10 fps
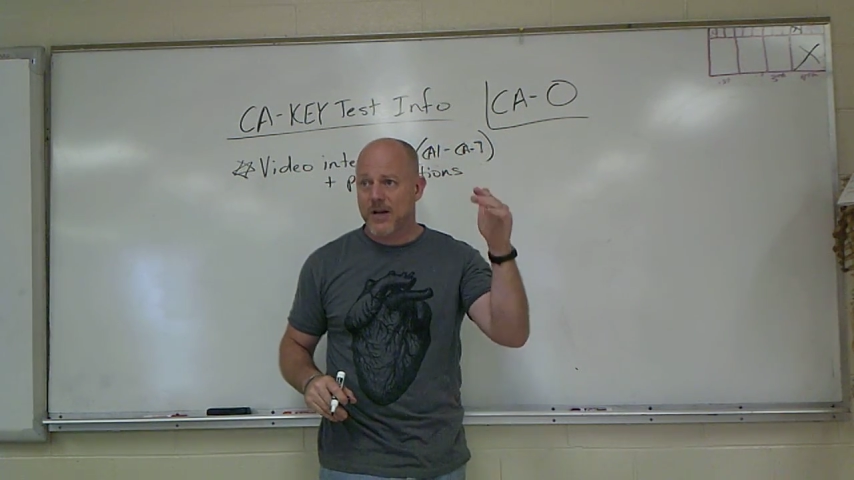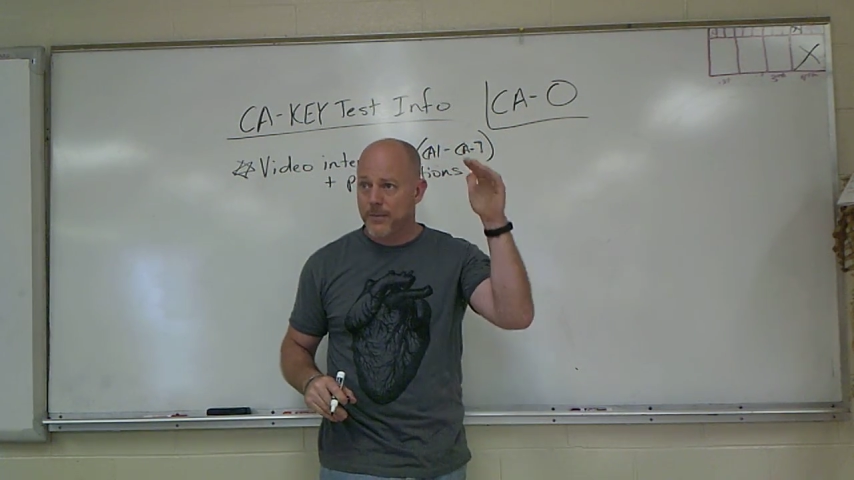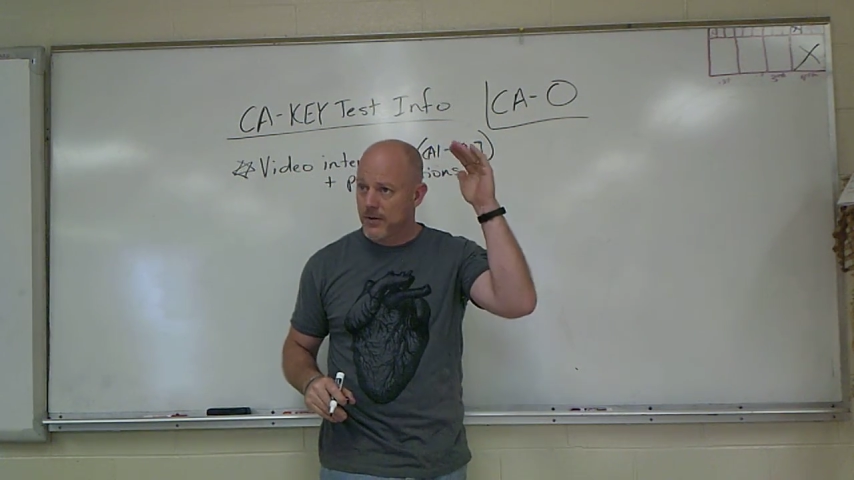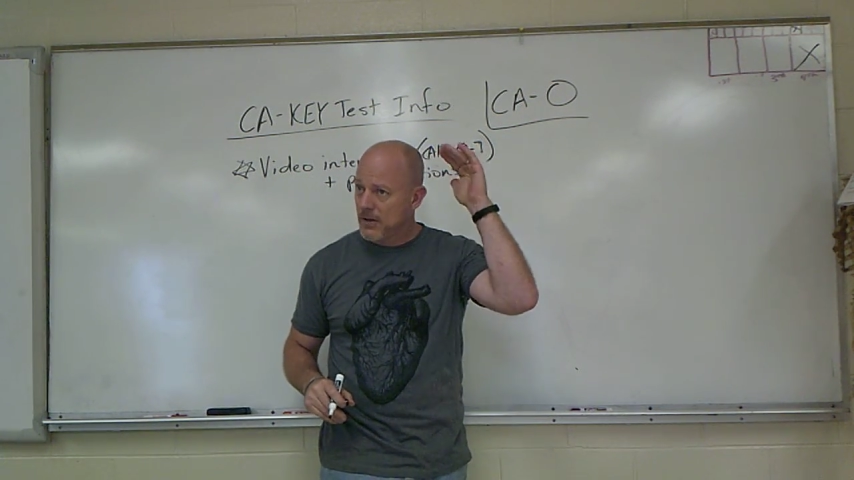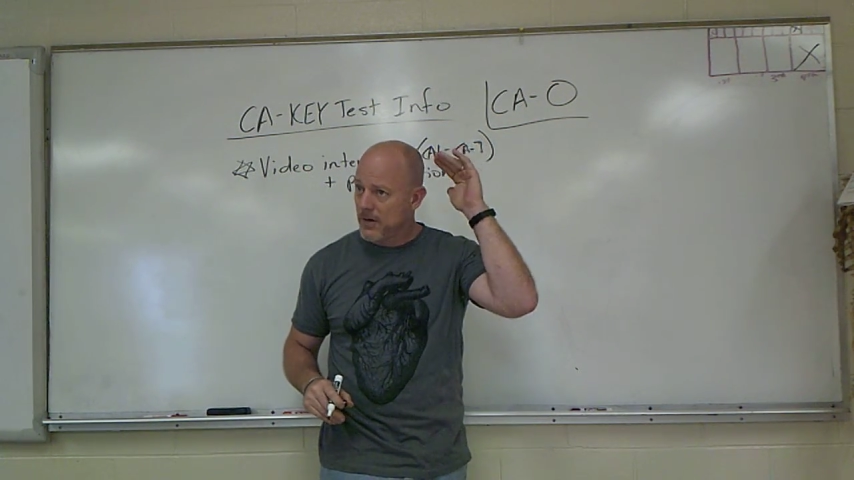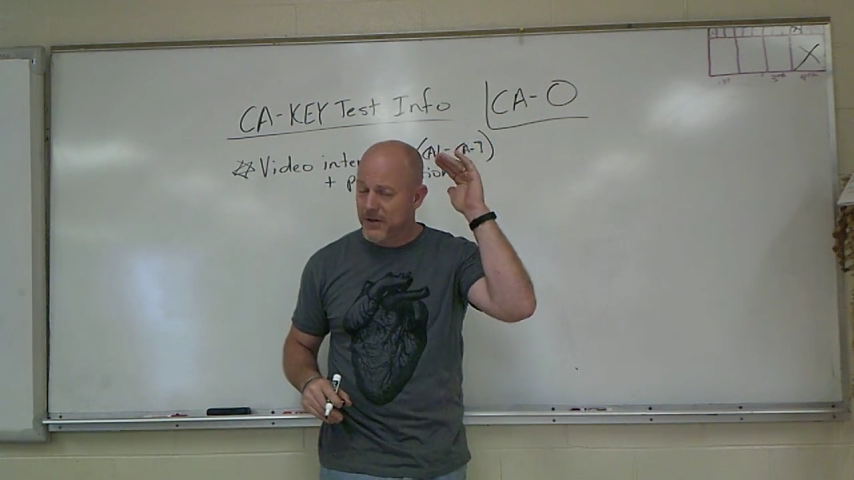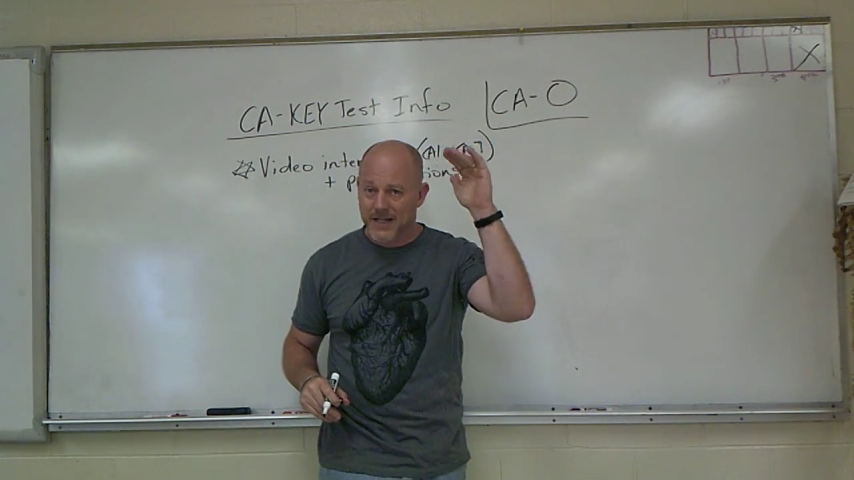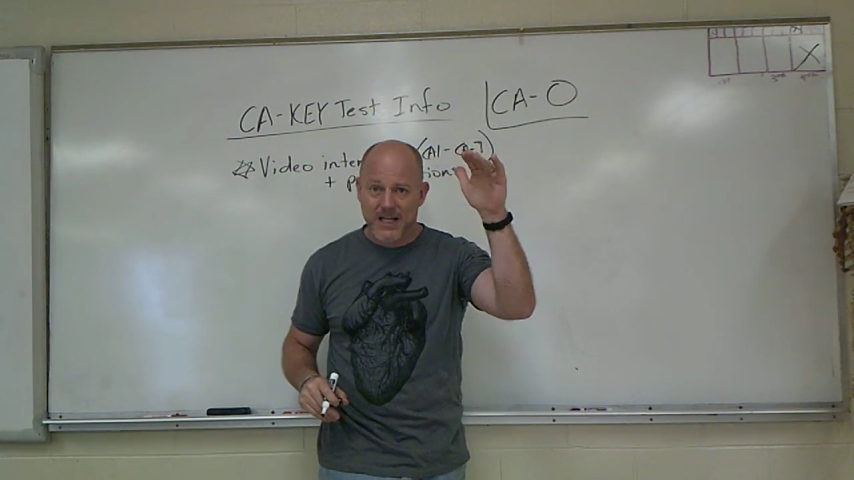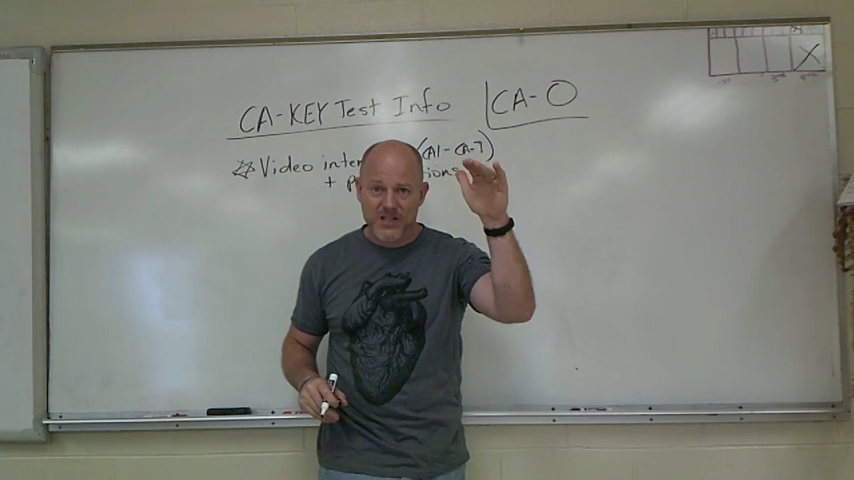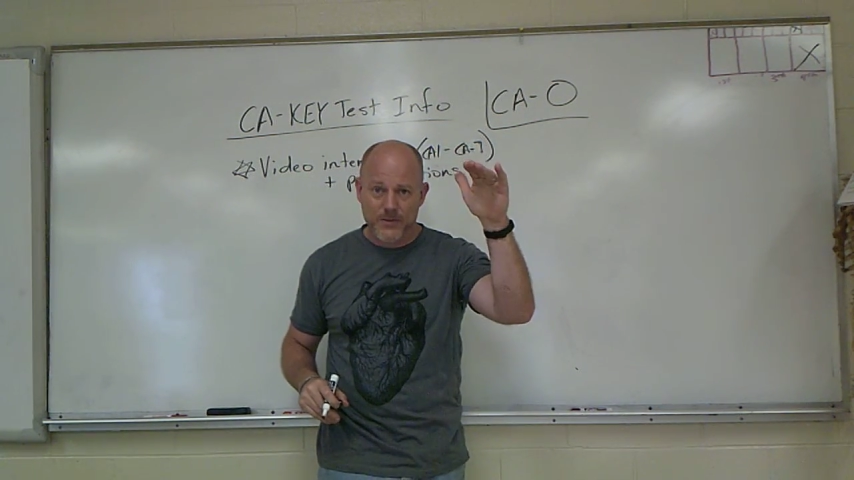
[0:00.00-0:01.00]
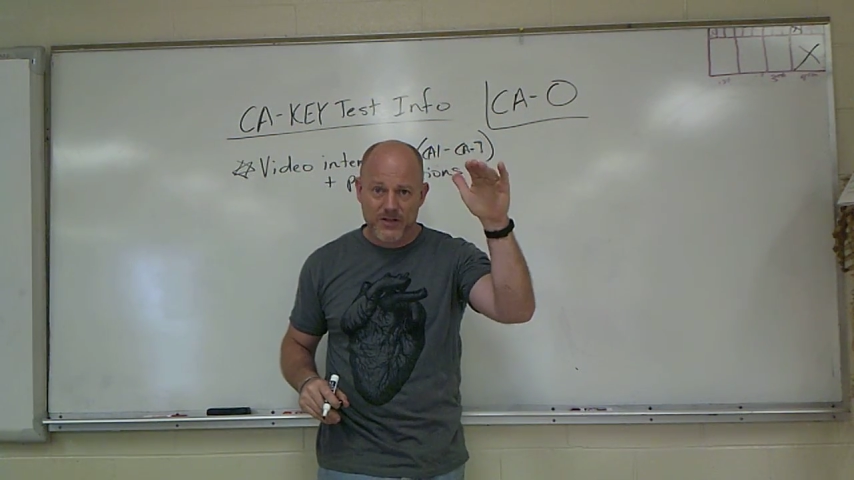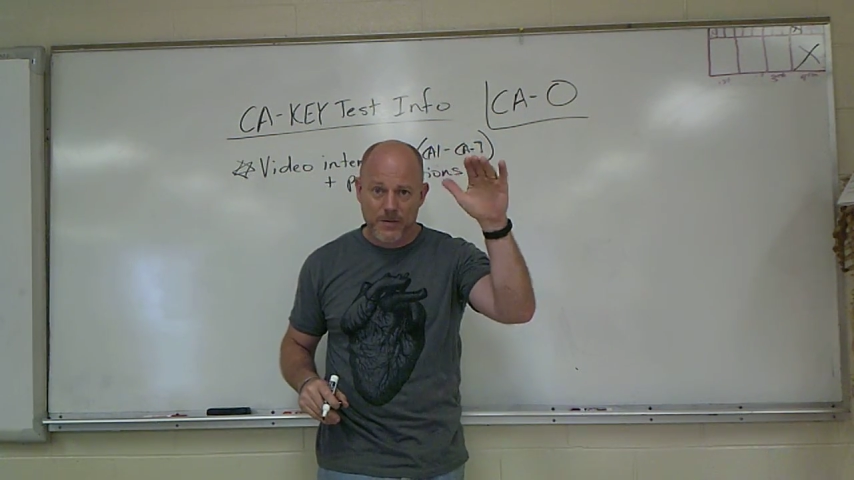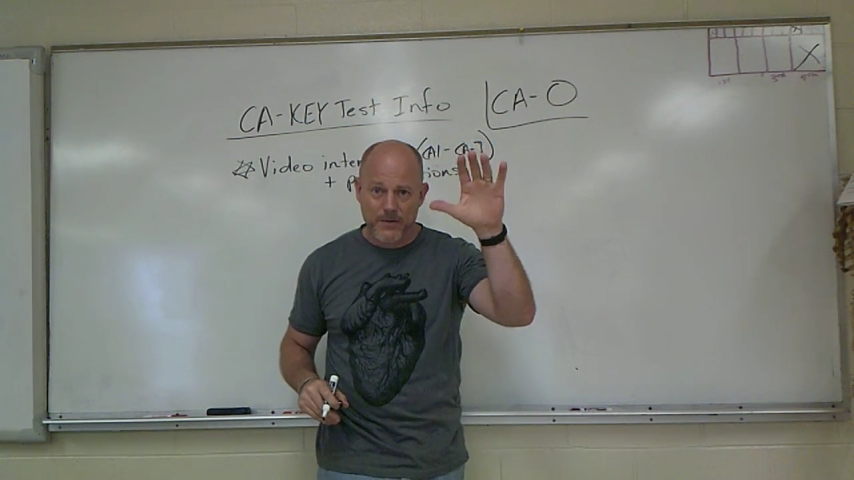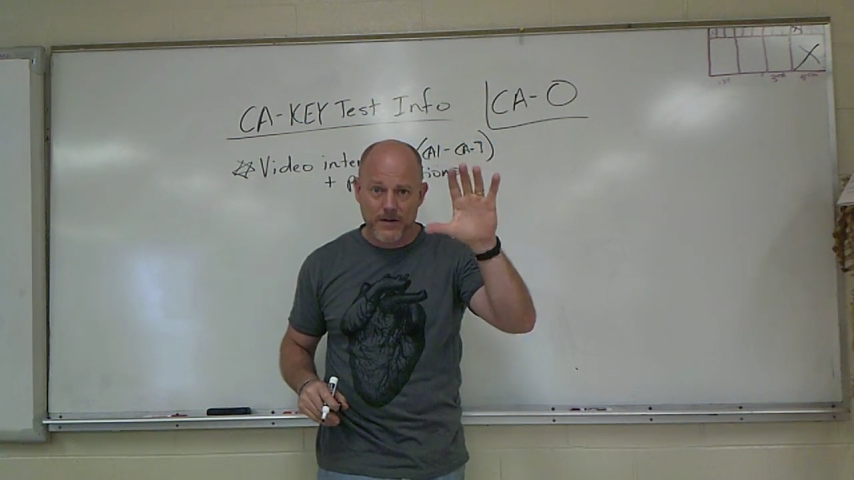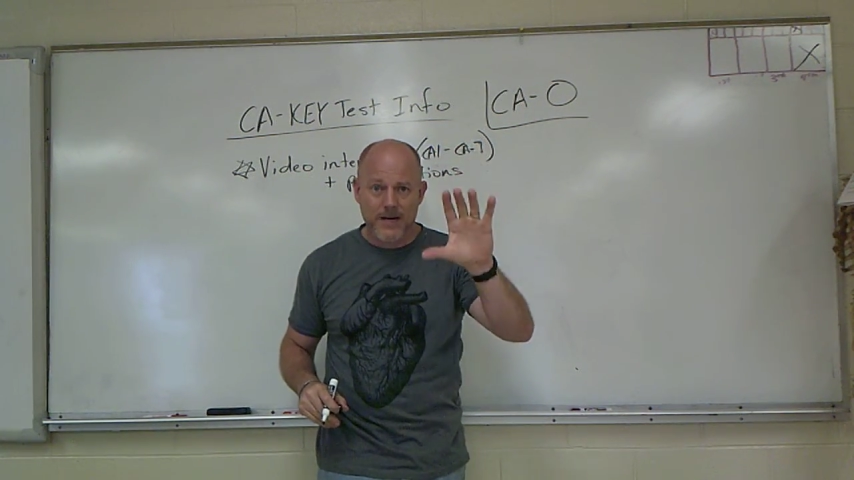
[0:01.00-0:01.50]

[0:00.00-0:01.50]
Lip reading: I put all the announcements up there. It